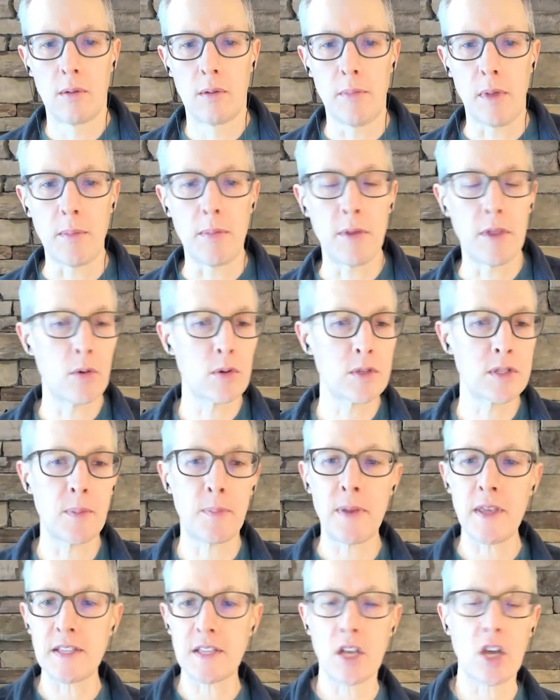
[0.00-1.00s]
Maybe there was a
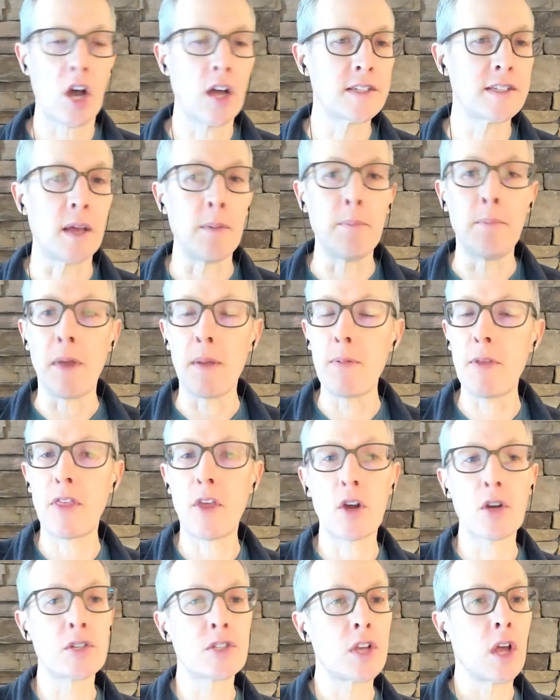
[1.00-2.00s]
piece of content. Maybe
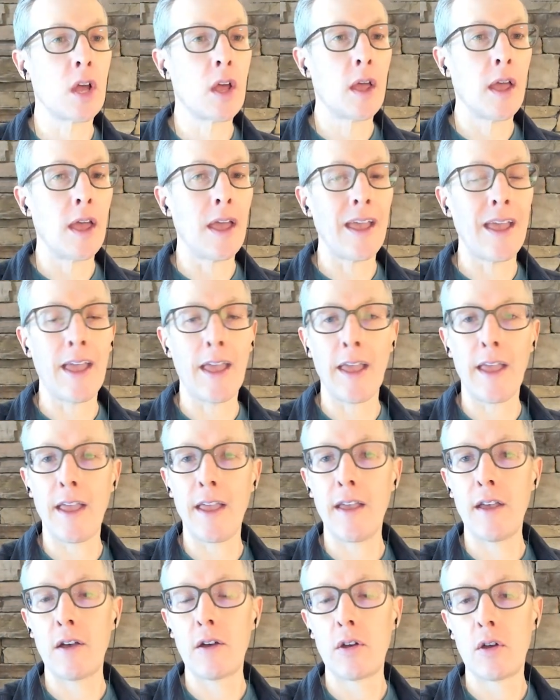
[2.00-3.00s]
there's
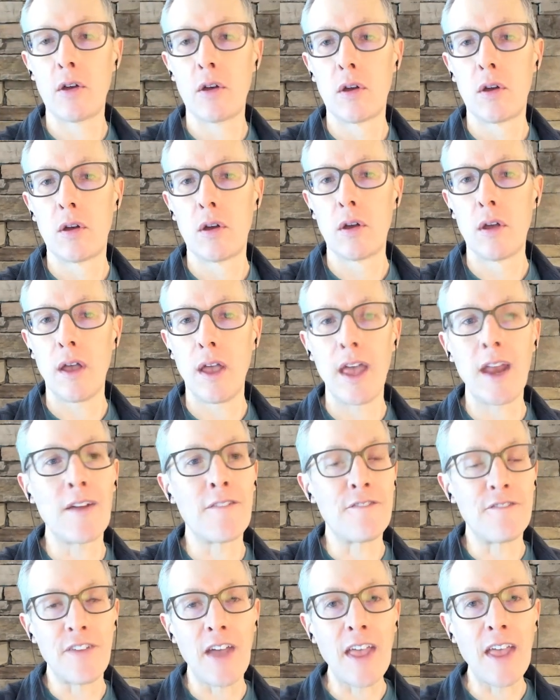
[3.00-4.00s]
an
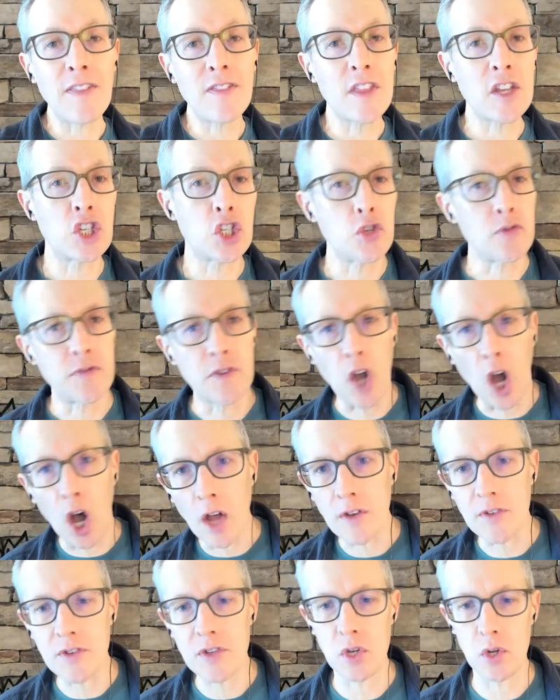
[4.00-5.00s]
event that you've
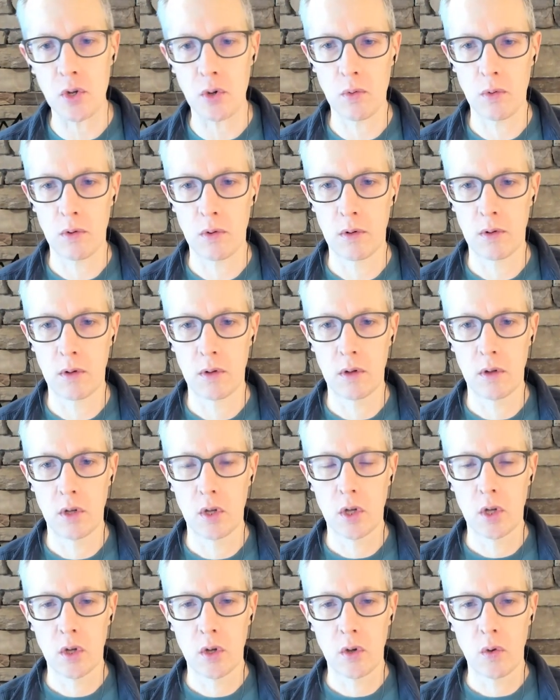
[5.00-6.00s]
gone to
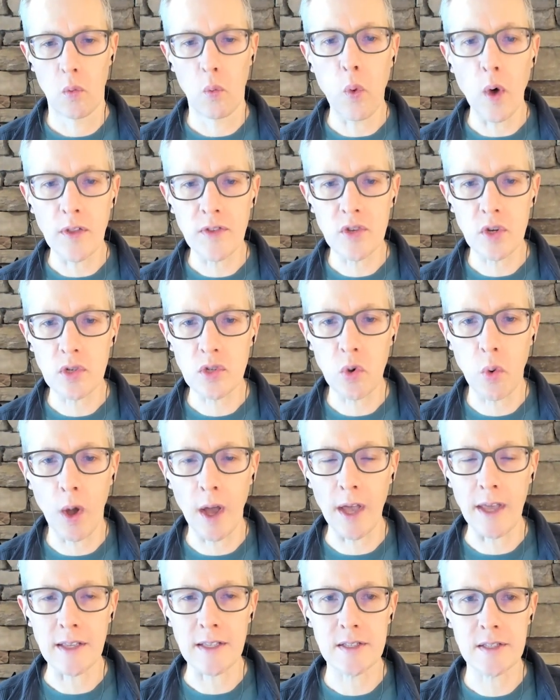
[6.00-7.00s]
once or
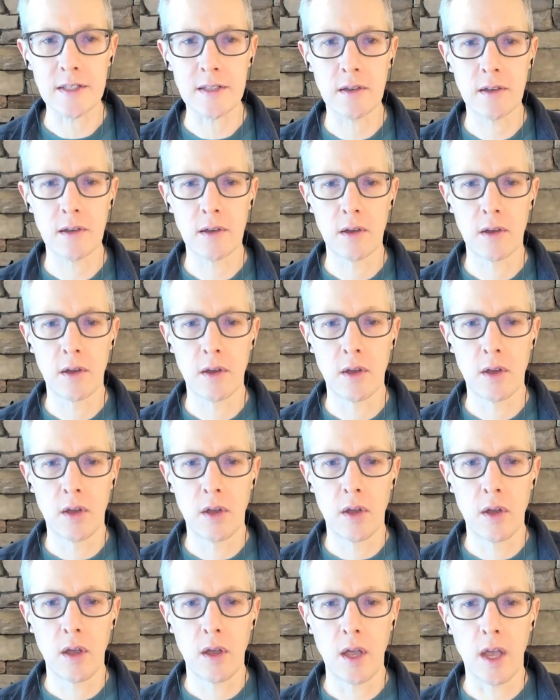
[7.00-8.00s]
twice
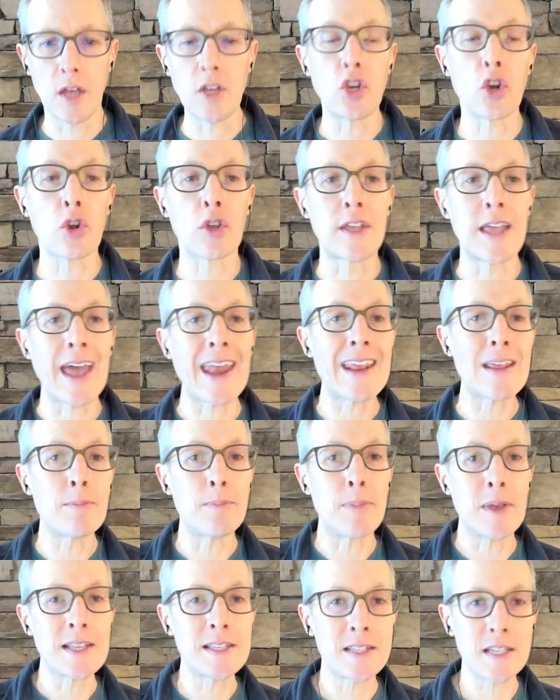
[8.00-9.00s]
and you're getting
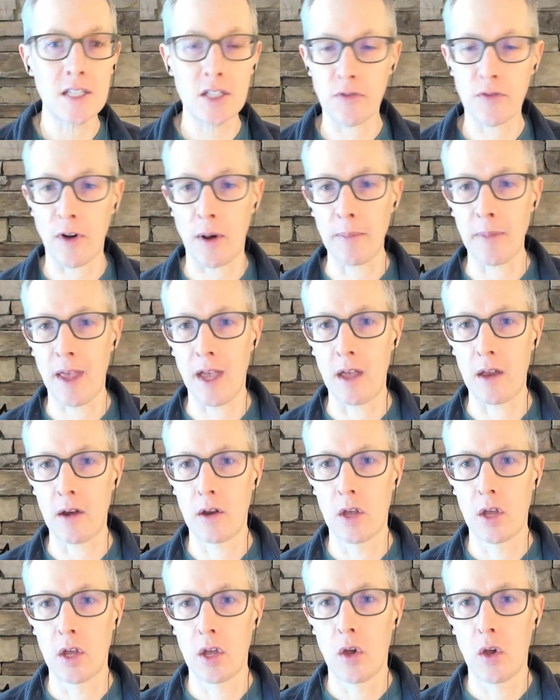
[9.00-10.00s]
business from that.
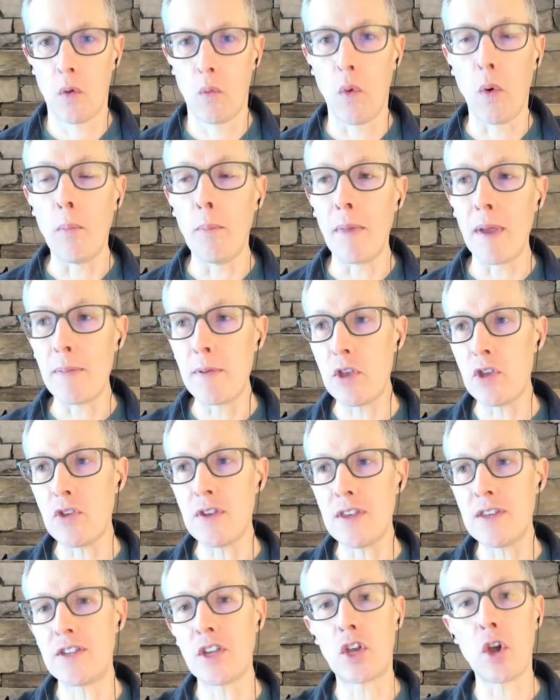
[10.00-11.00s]
Well, maybe you
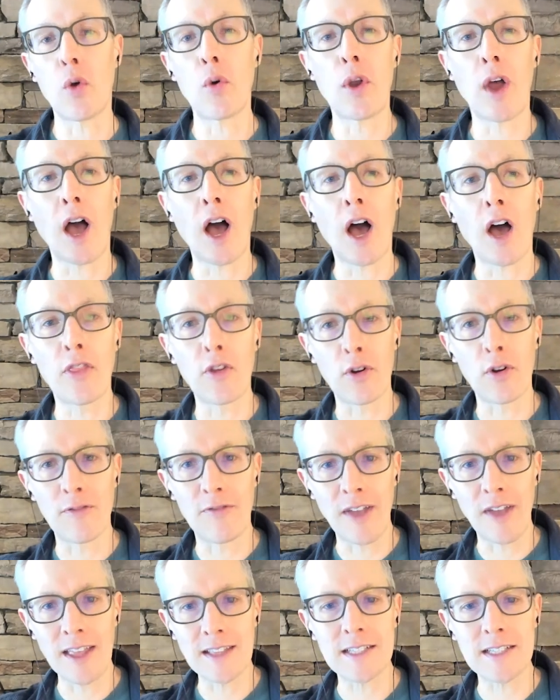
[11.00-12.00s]
need to go to other
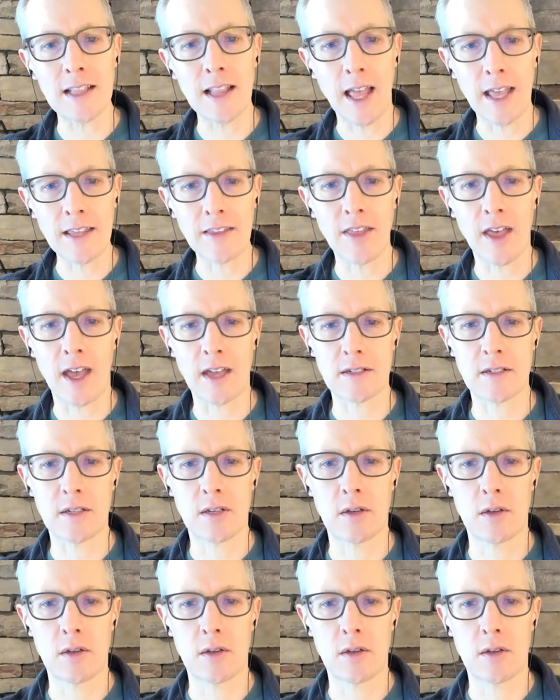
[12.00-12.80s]
events like that.